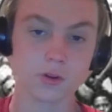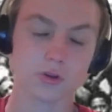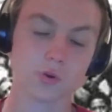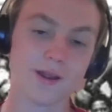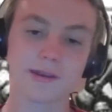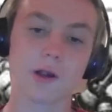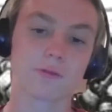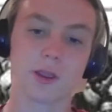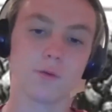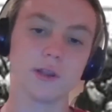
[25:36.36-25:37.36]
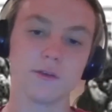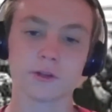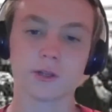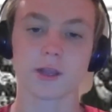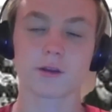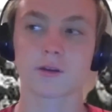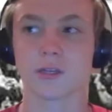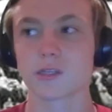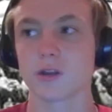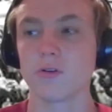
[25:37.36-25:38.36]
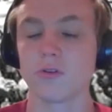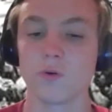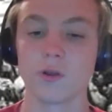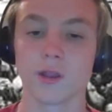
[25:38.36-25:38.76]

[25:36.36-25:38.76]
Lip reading: So I doubt they would even like consider doing that.